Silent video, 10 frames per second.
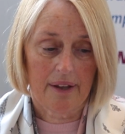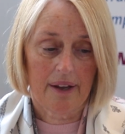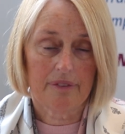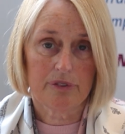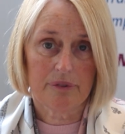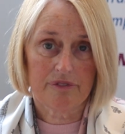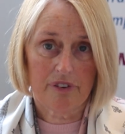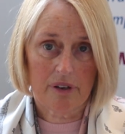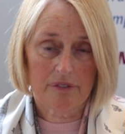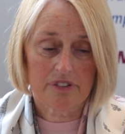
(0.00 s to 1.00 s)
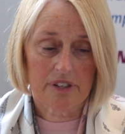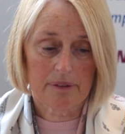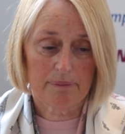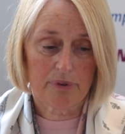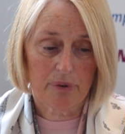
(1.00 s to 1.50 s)
Have you involved the
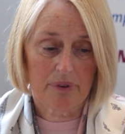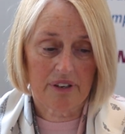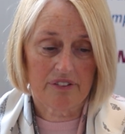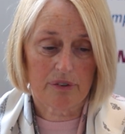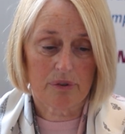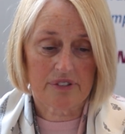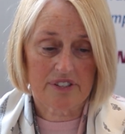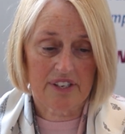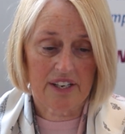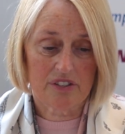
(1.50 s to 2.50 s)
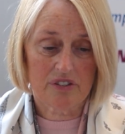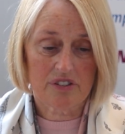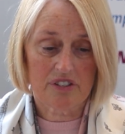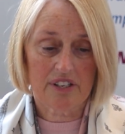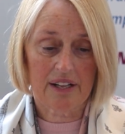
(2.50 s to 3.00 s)
employees at all
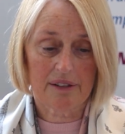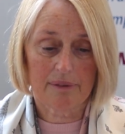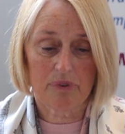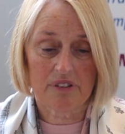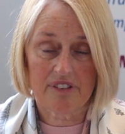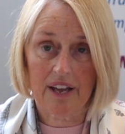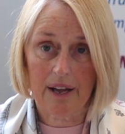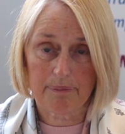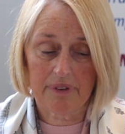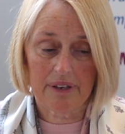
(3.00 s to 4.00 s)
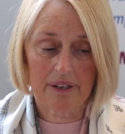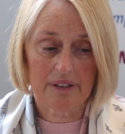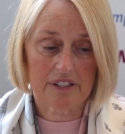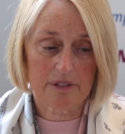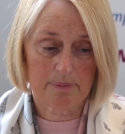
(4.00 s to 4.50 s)
stages, tell them what is happening
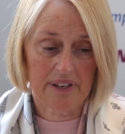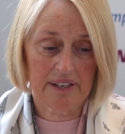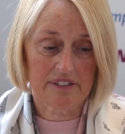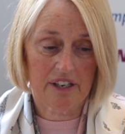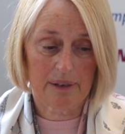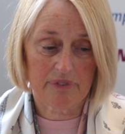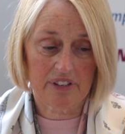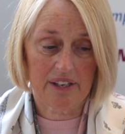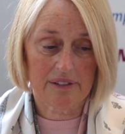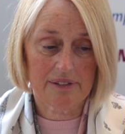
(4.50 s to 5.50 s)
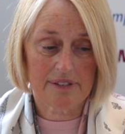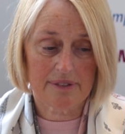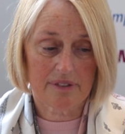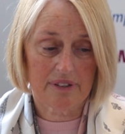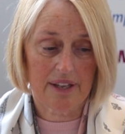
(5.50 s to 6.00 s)
and explain
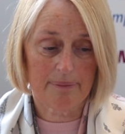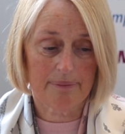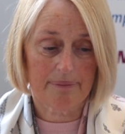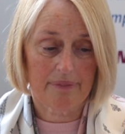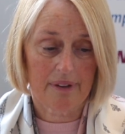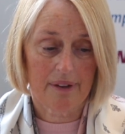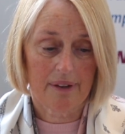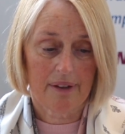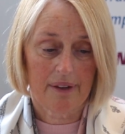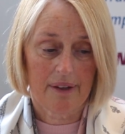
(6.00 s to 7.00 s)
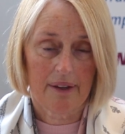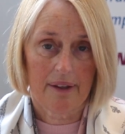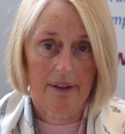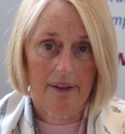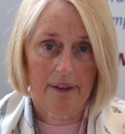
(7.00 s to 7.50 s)
timescales to them?
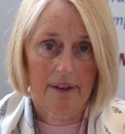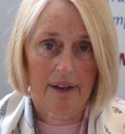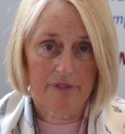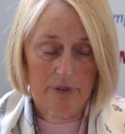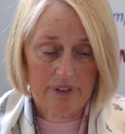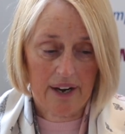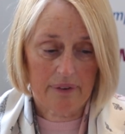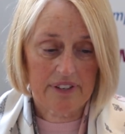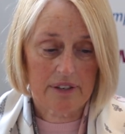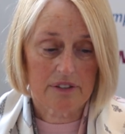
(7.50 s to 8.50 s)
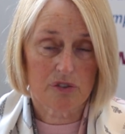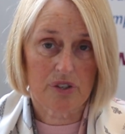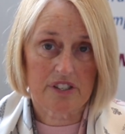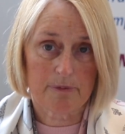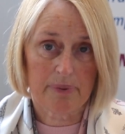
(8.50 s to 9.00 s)
Have you carried out a
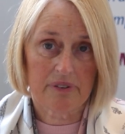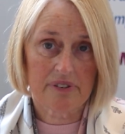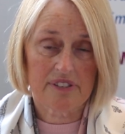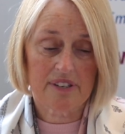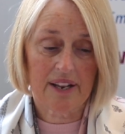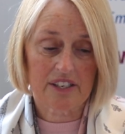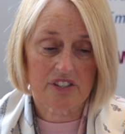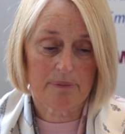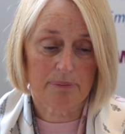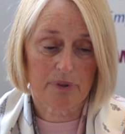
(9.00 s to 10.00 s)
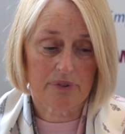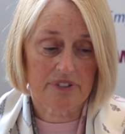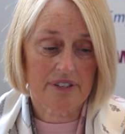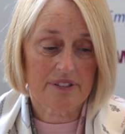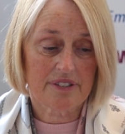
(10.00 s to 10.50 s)
transparent selection
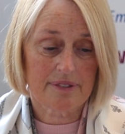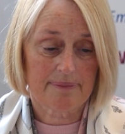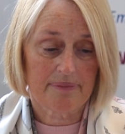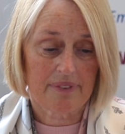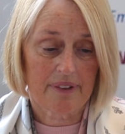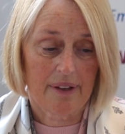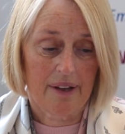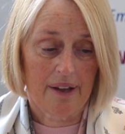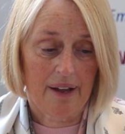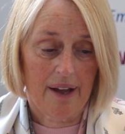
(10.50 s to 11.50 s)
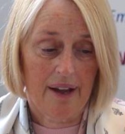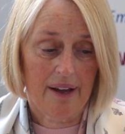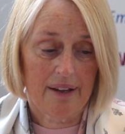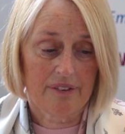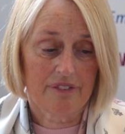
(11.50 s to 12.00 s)
process?
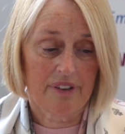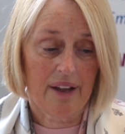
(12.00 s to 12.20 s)
And